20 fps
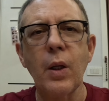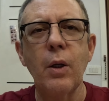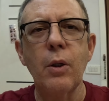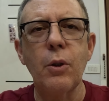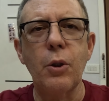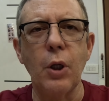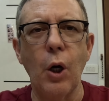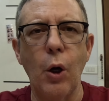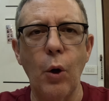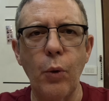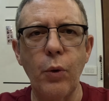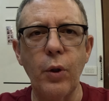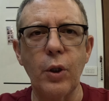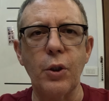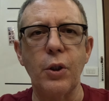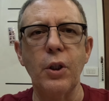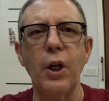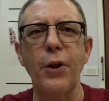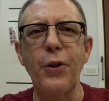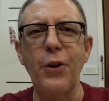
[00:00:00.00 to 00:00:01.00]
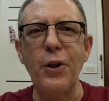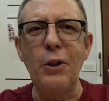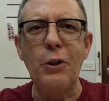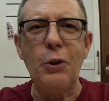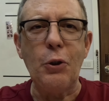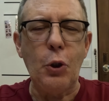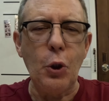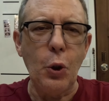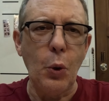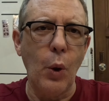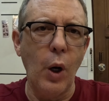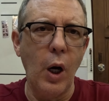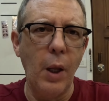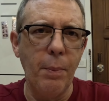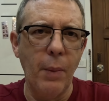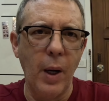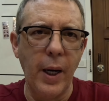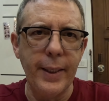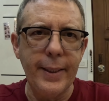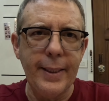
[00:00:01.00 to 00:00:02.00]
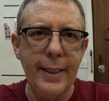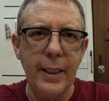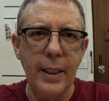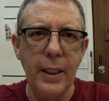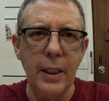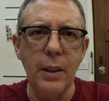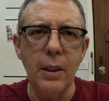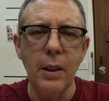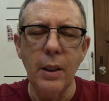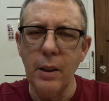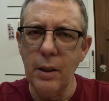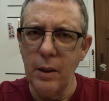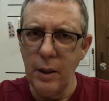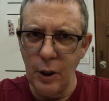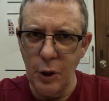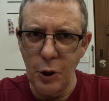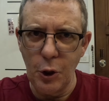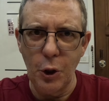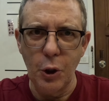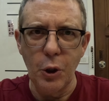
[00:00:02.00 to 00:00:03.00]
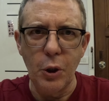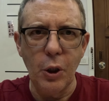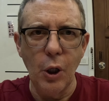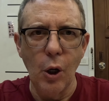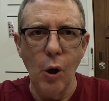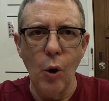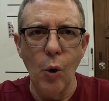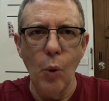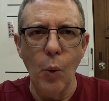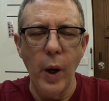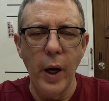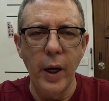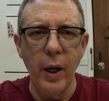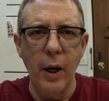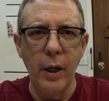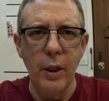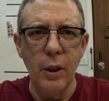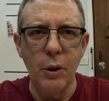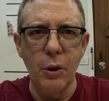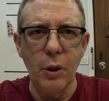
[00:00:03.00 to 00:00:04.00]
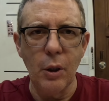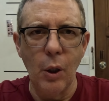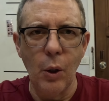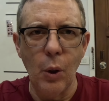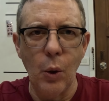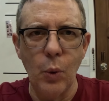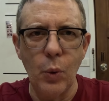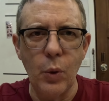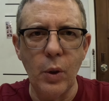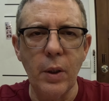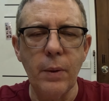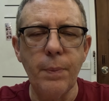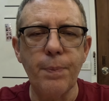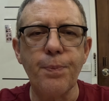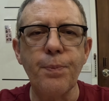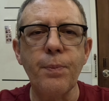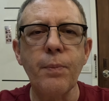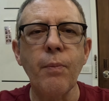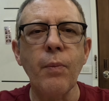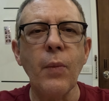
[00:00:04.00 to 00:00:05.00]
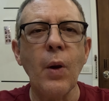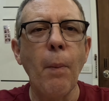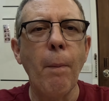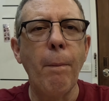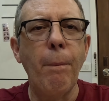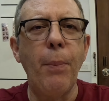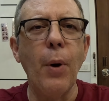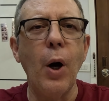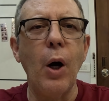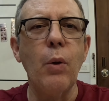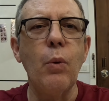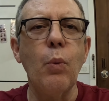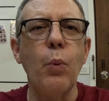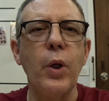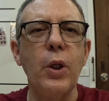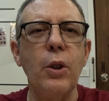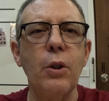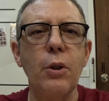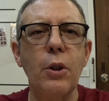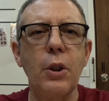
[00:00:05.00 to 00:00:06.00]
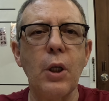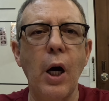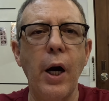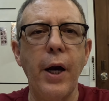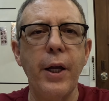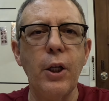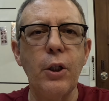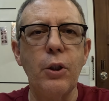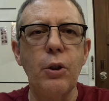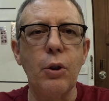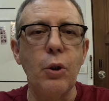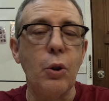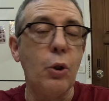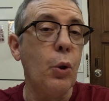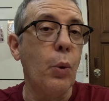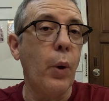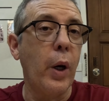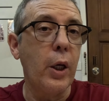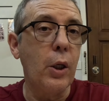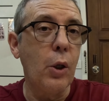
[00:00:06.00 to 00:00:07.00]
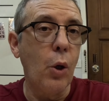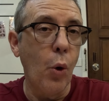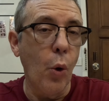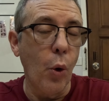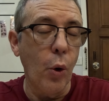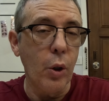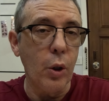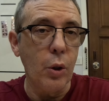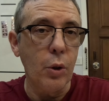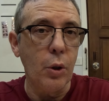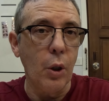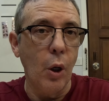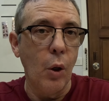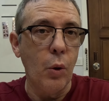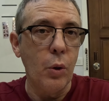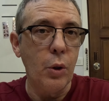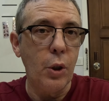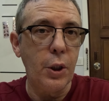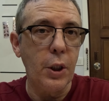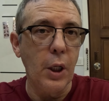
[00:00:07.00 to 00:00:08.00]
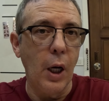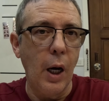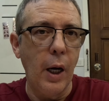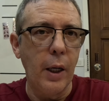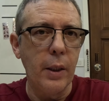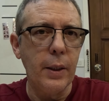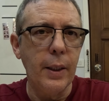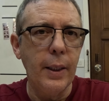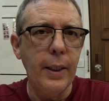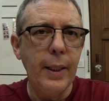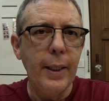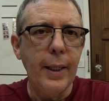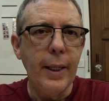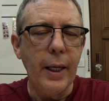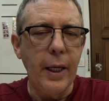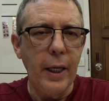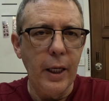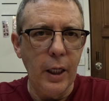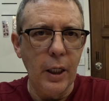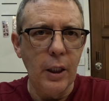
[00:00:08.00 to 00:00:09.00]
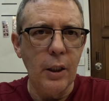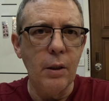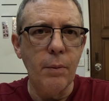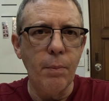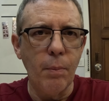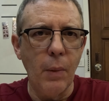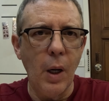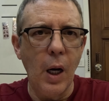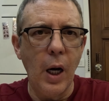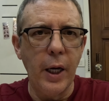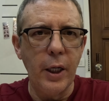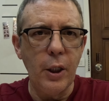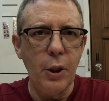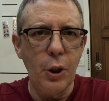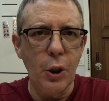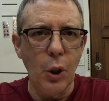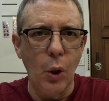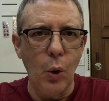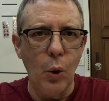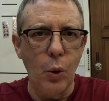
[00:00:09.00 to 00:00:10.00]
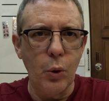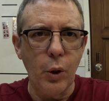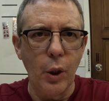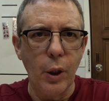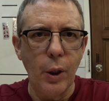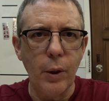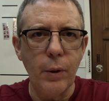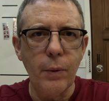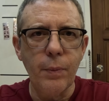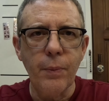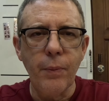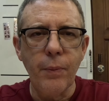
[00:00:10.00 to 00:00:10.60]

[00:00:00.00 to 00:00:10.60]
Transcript: So there's nothing to do on my knee. It should go away on its own. But we decided to do a cortisone shot in my shoulder.